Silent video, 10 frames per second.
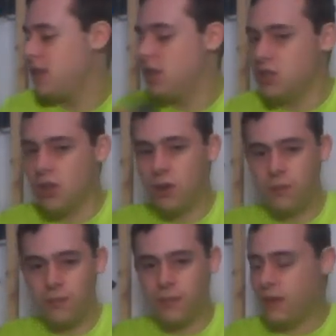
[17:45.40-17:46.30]
So
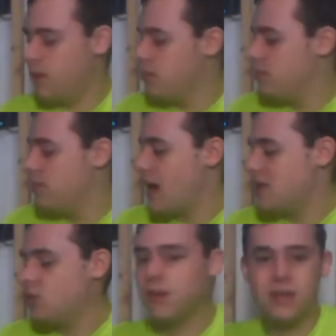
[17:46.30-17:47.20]

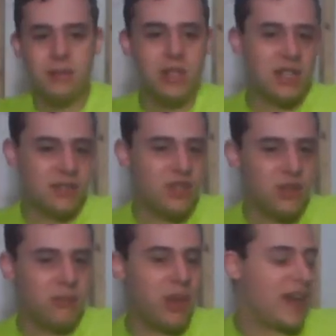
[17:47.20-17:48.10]
that's one of the objectives you
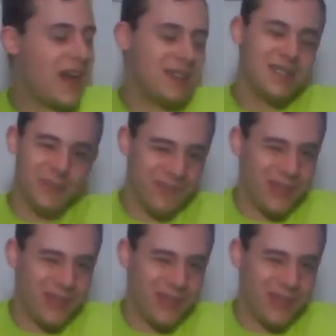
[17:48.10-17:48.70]
can play as.